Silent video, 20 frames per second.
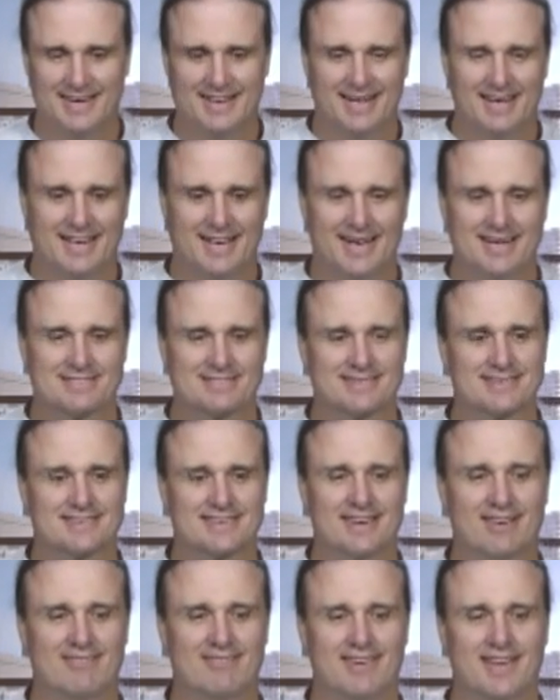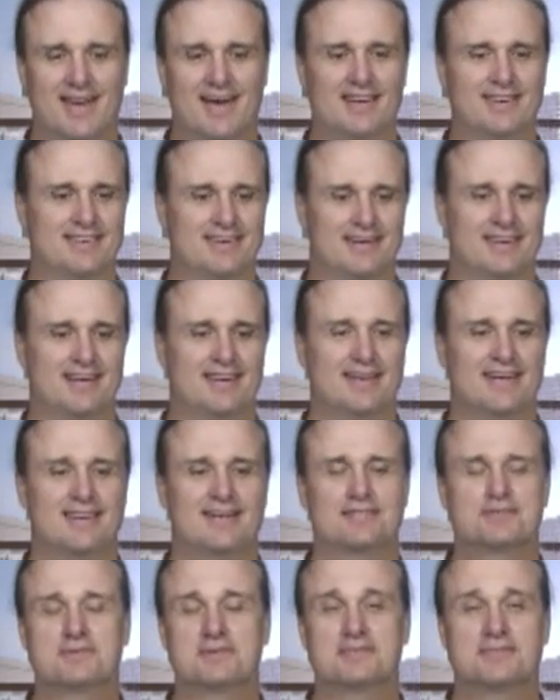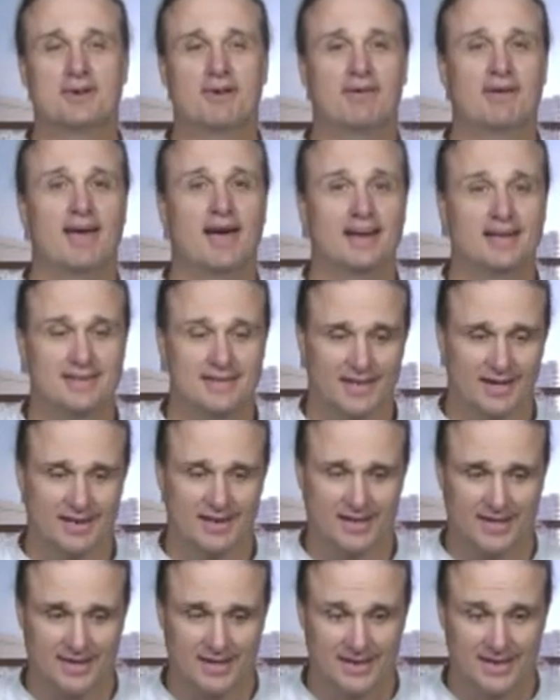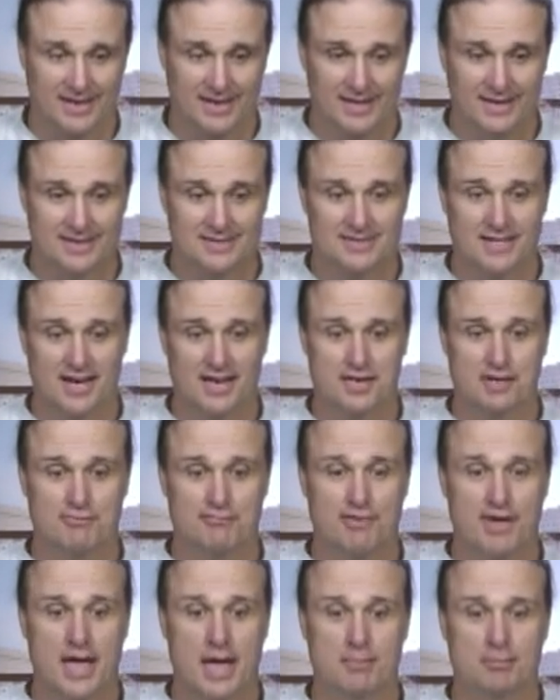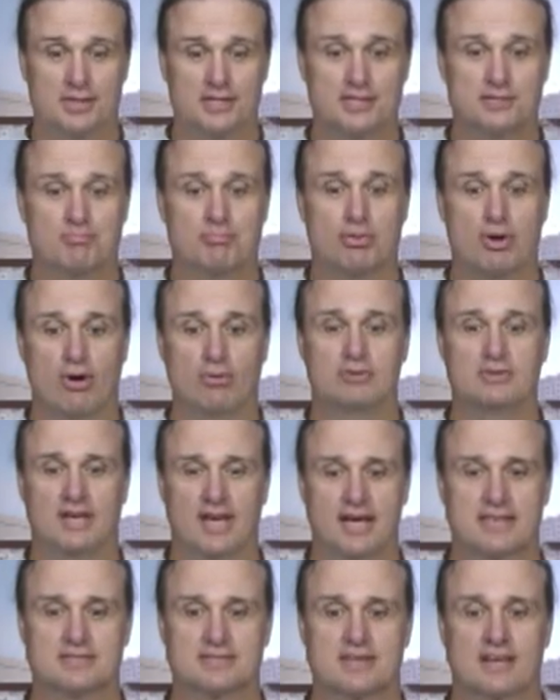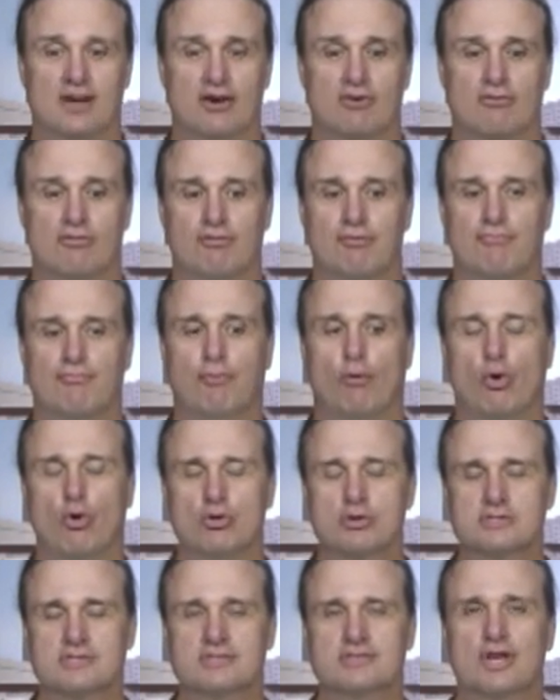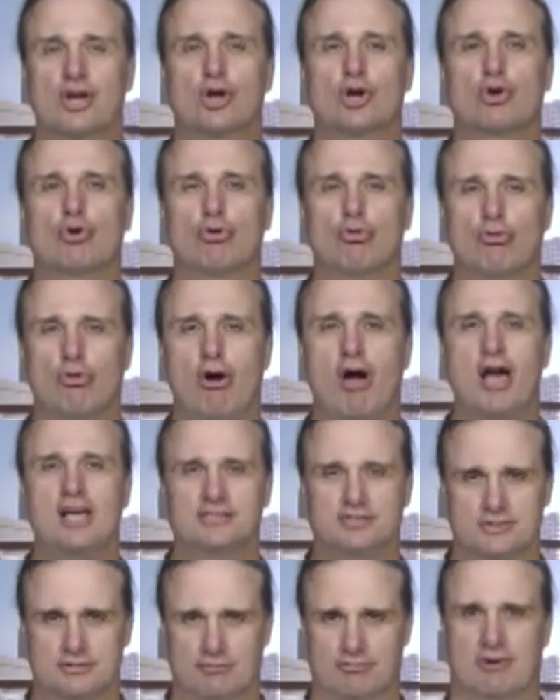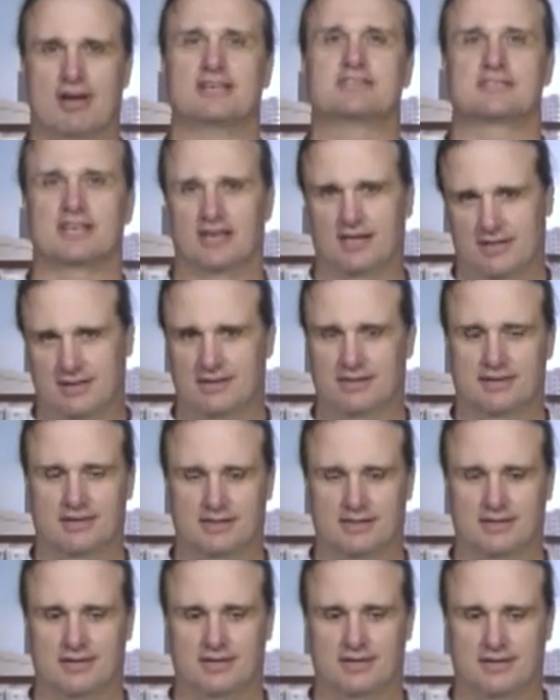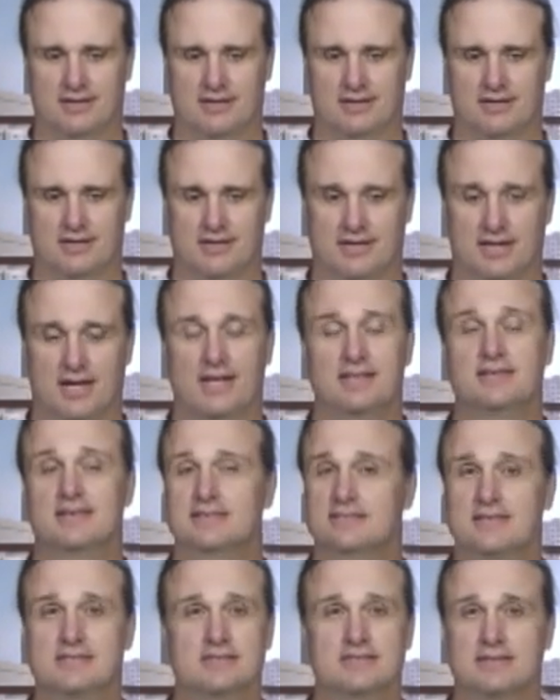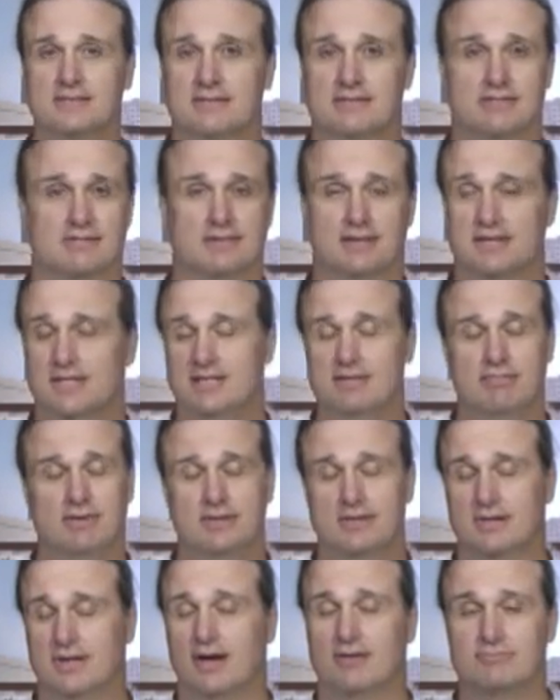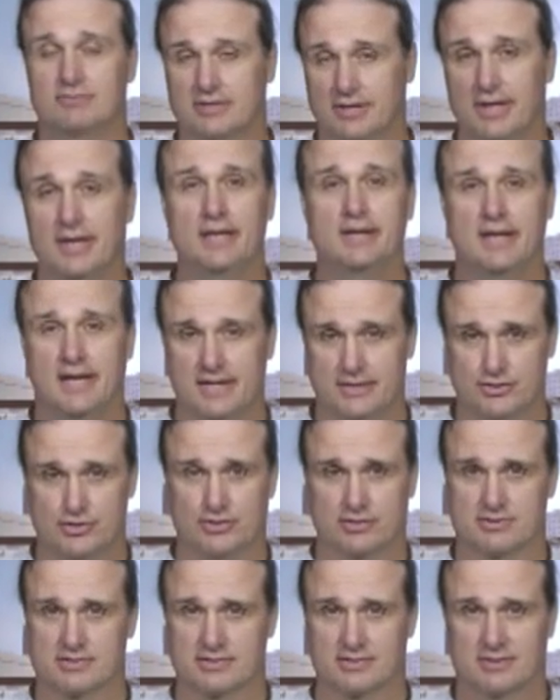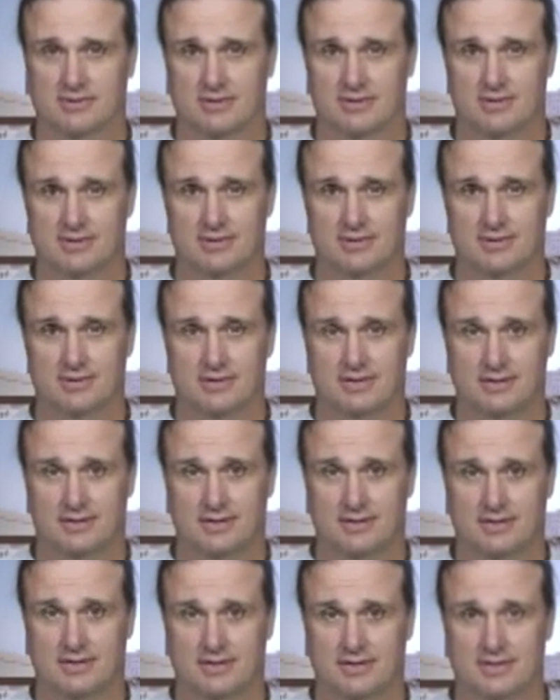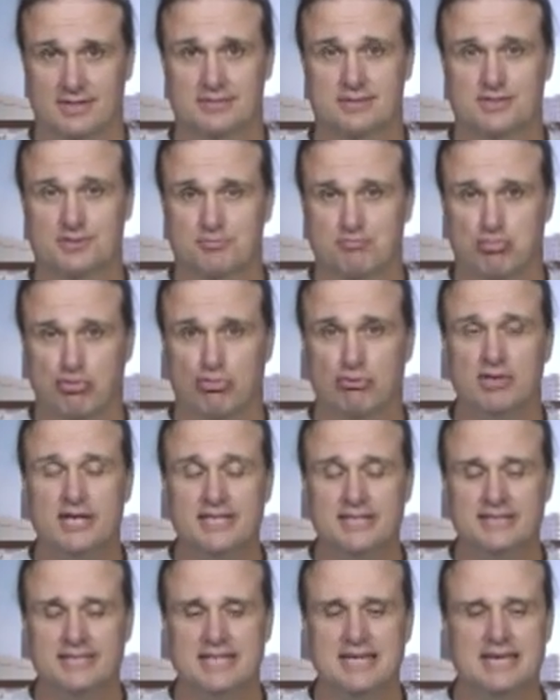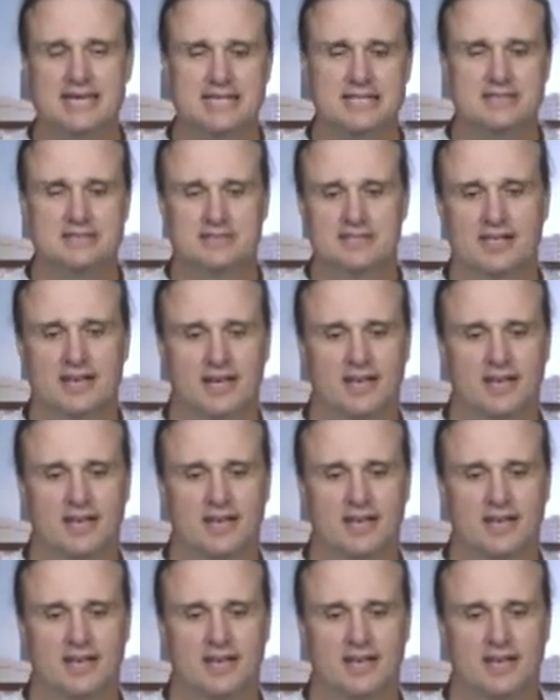That's what's going on. Here's what's going on in Italy. Italian families protest forced cross-dressing. And this isn't even of teenagers. This is pre-teens.